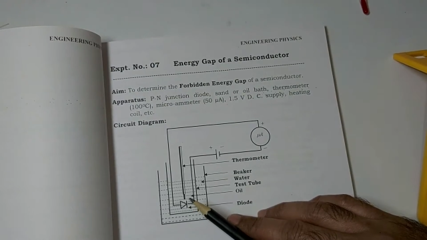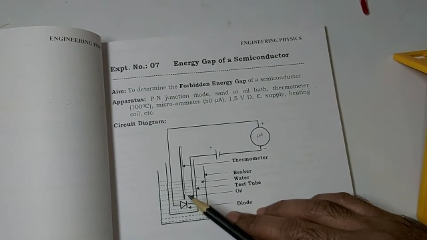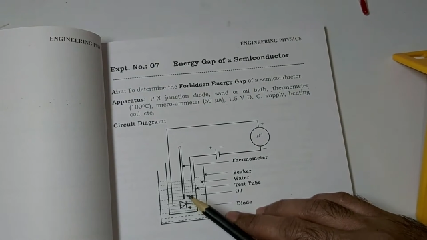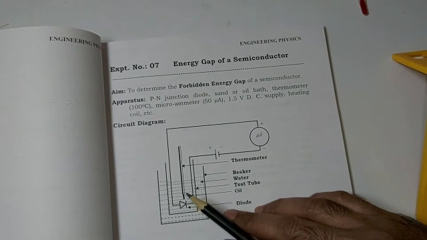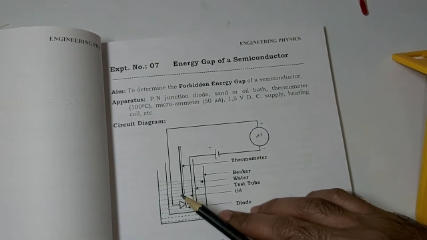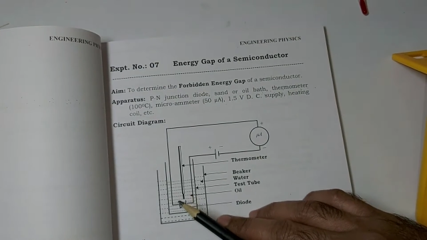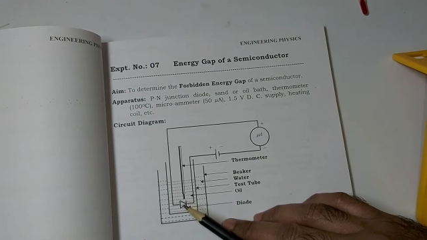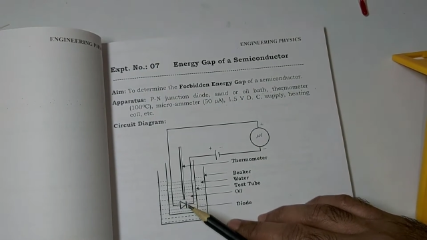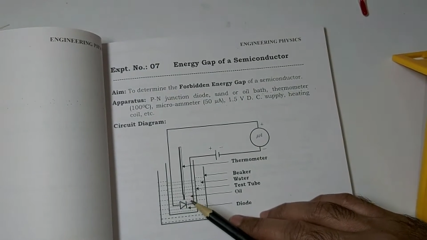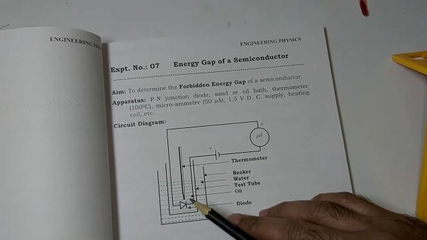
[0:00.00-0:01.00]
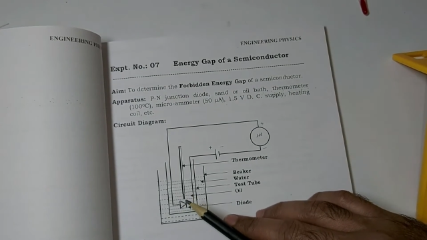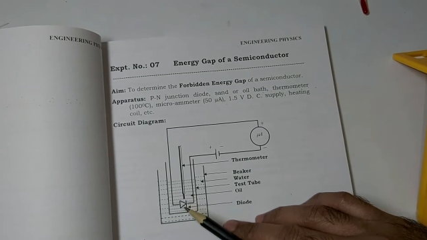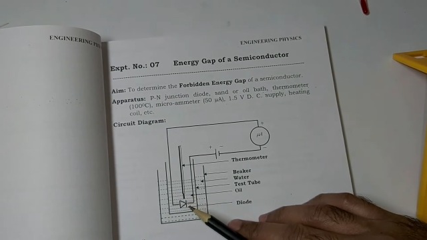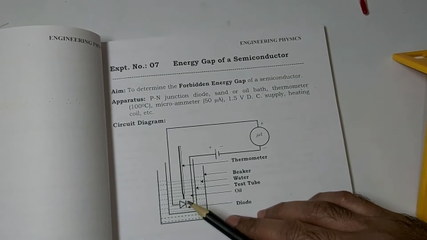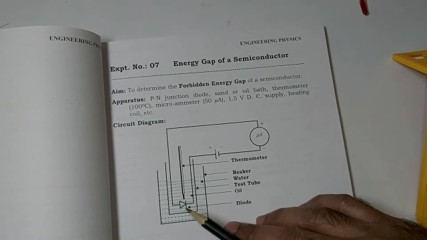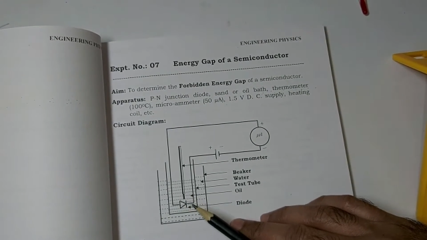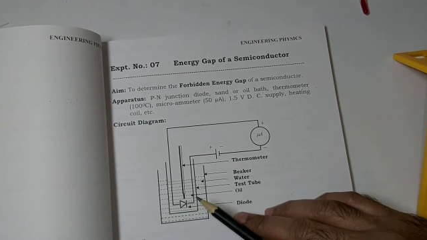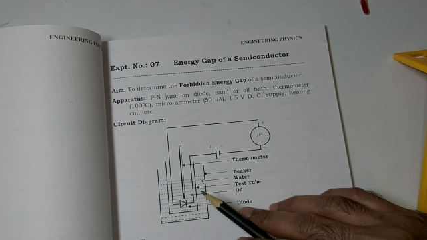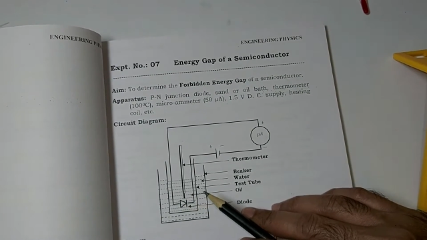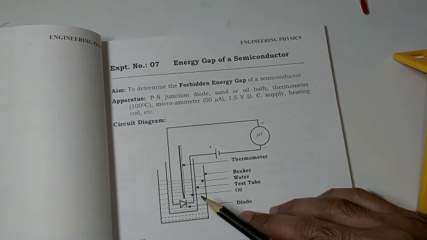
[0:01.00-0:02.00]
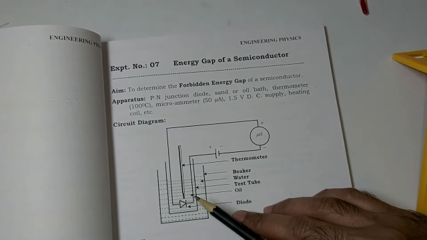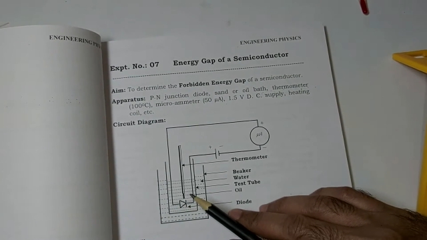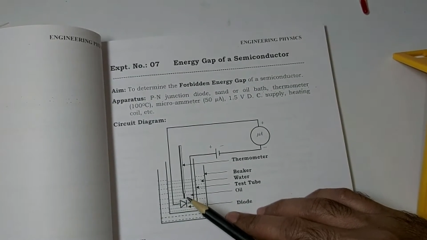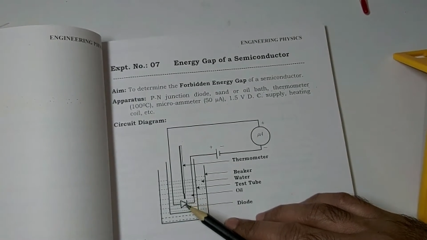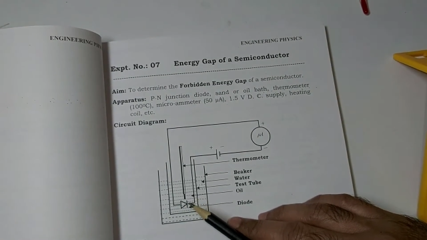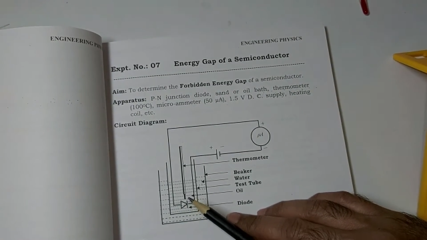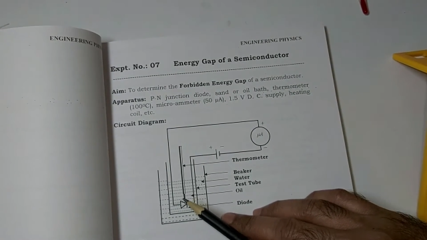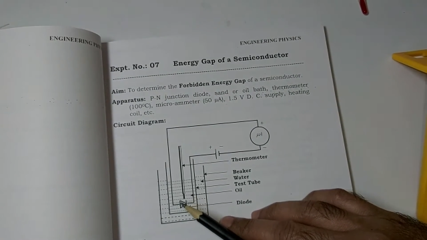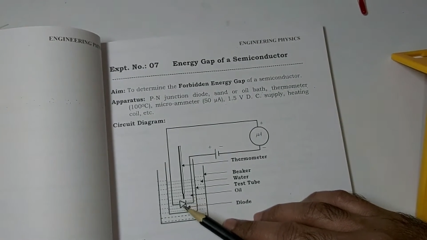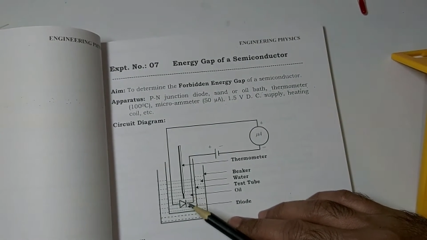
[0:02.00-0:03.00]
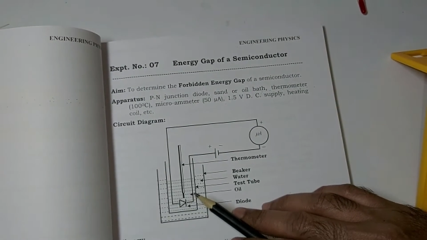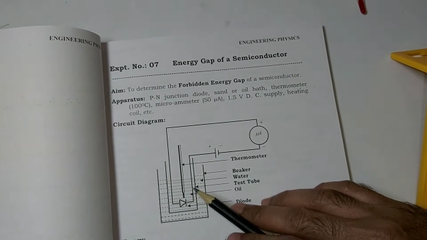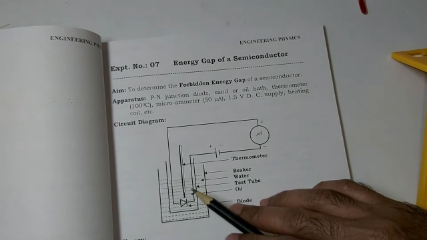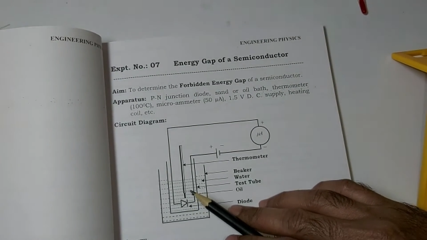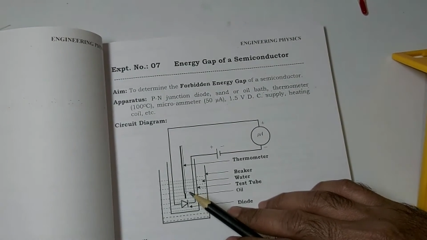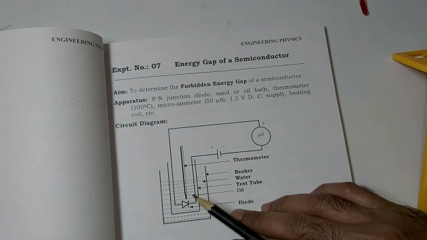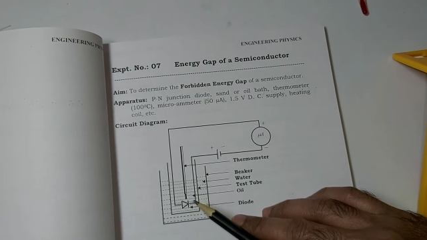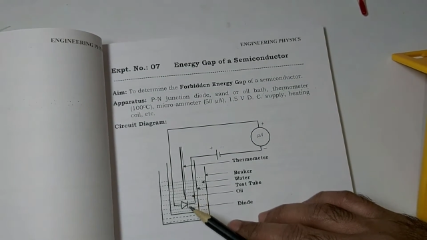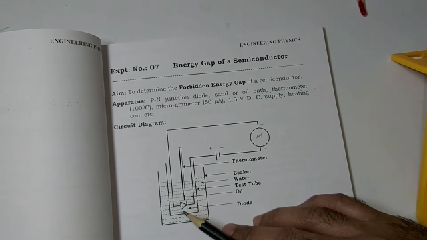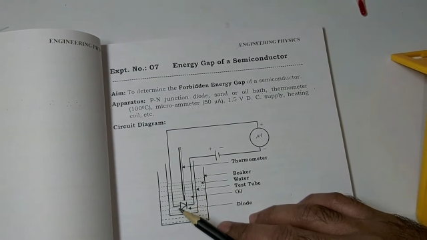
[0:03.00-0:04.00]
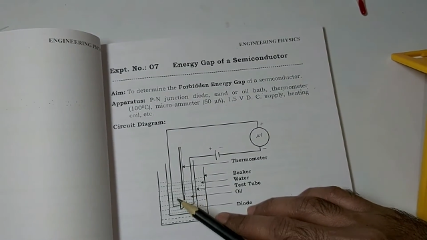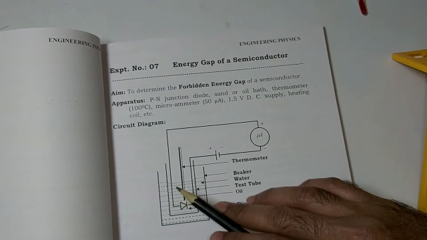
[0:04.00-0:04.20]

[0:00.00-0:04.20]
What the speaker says: [unreadable: no face in view]